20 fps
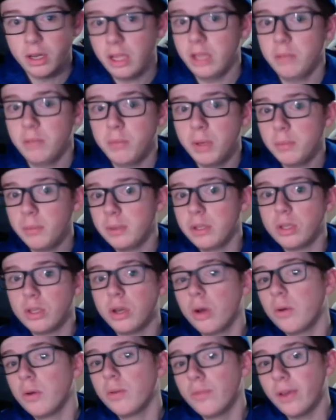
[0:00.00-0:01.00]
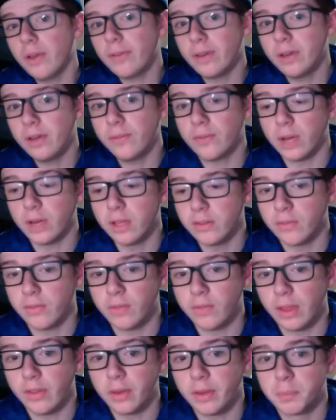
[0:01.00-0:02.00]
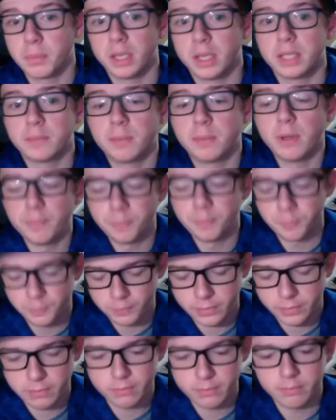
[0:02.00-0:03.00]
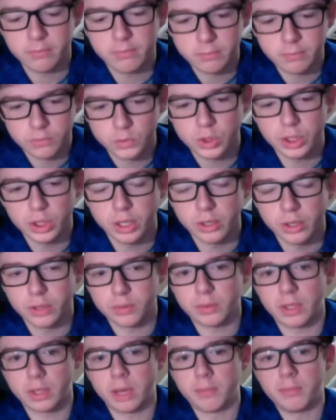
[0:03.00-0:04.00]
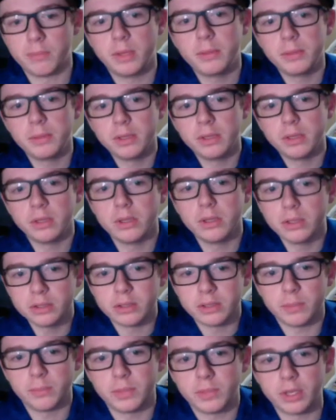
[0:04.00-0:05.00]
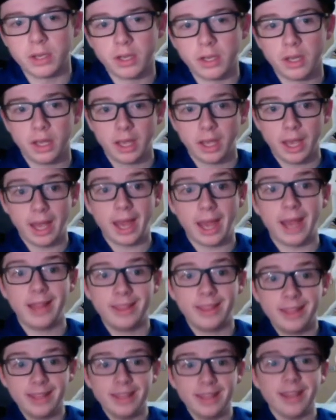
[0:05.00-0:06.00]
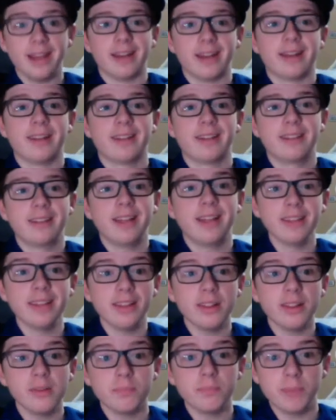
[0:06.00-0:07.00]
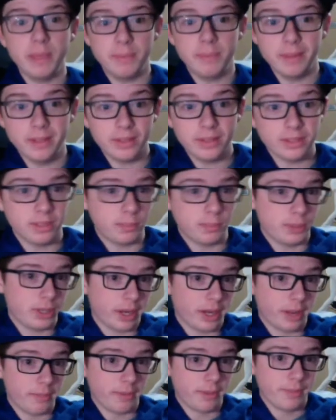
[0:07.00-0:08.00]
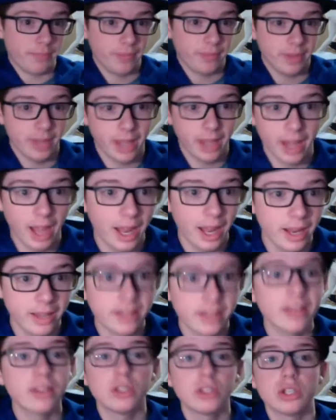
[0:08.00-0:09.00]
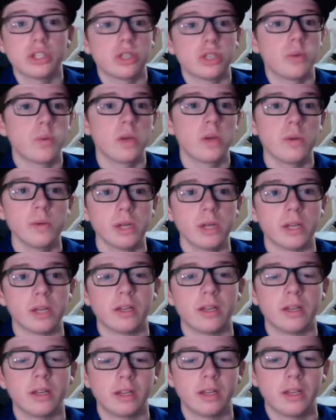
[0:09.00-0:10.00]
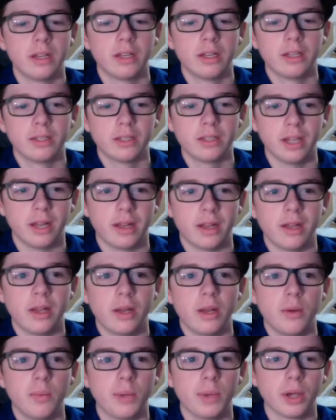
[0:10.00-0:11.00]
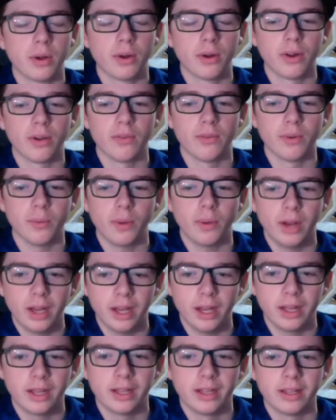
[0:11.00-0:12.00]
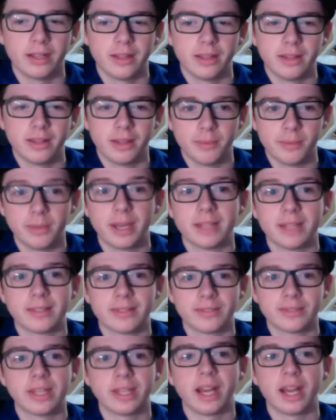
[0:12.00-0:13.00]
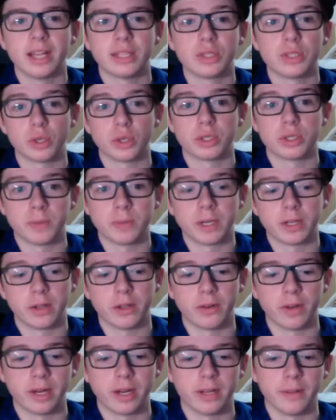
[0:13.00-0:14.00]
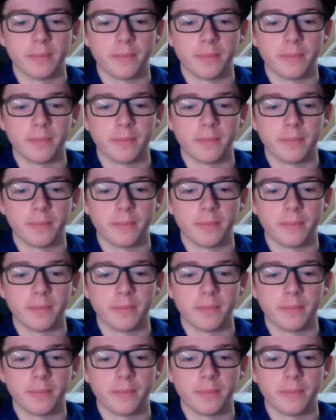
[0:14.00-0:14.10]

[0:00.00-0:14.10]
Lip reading: And maybe, if you have any friends, they like baseball, share this with them. Maybe they'll learn something. And then, maybe they'll subscribe. And it's just a win-win. So, yeah, we'll be going over why the Mets have signed George Springer already.